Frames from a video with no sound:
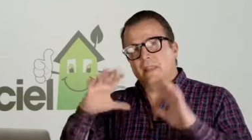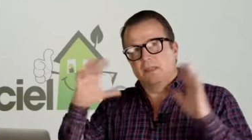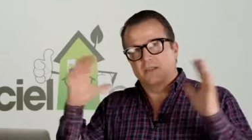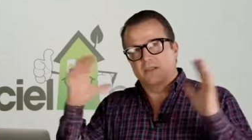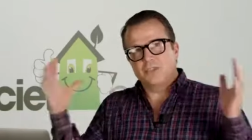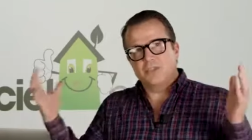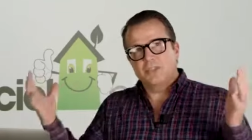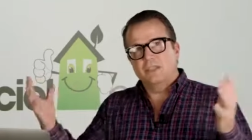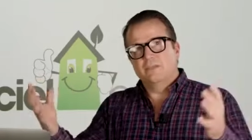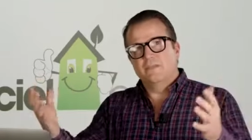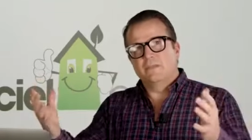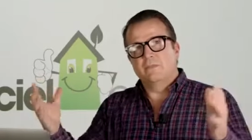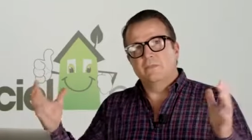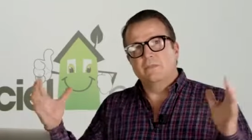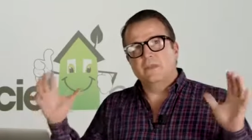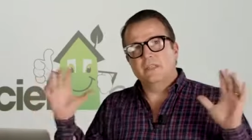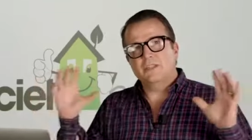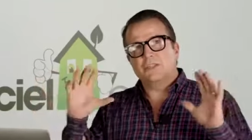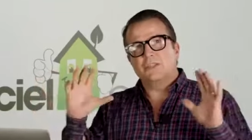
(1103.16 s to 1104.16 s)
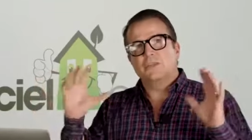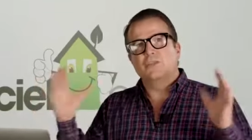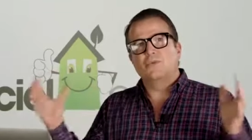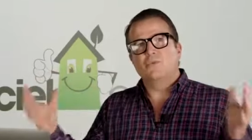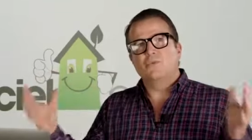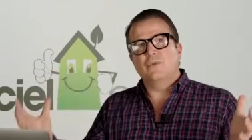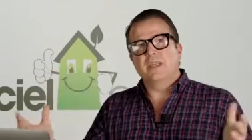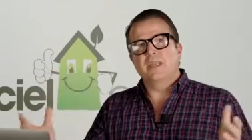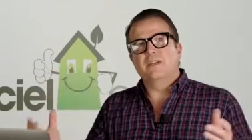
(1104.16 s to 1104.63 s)
achieve a much
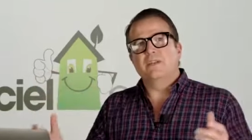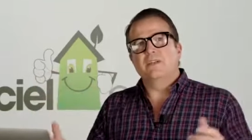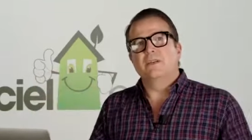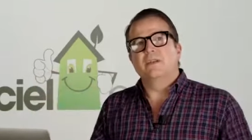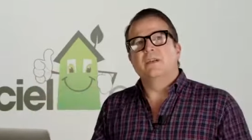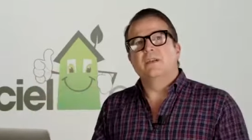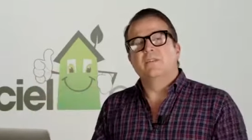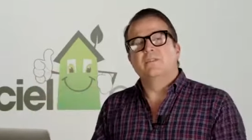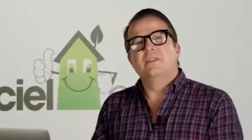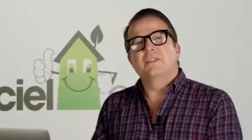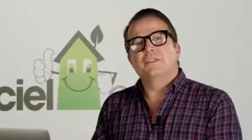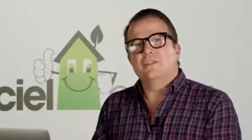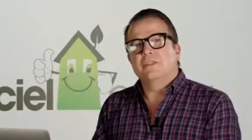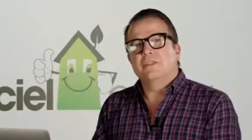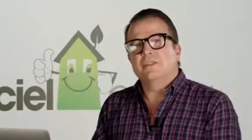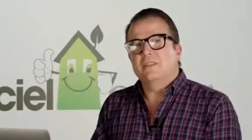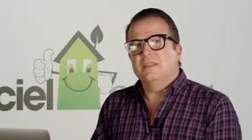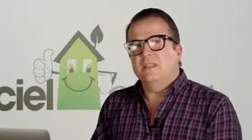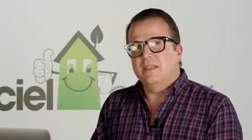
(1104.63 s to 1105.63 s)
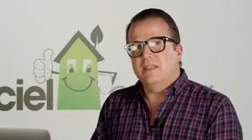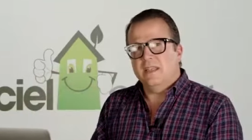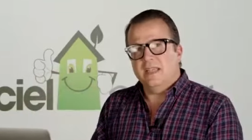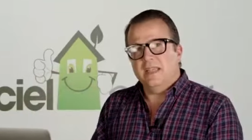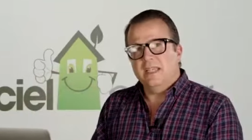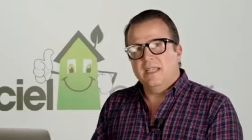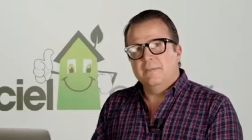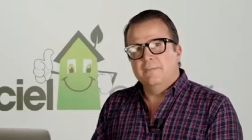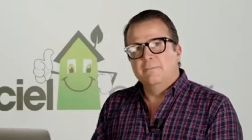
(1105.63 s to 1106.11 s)
greater efficiency
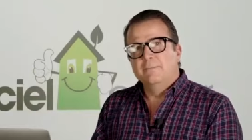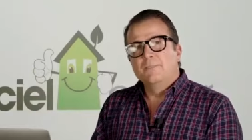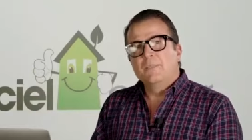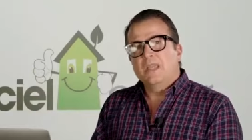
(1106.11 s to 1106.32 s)
gain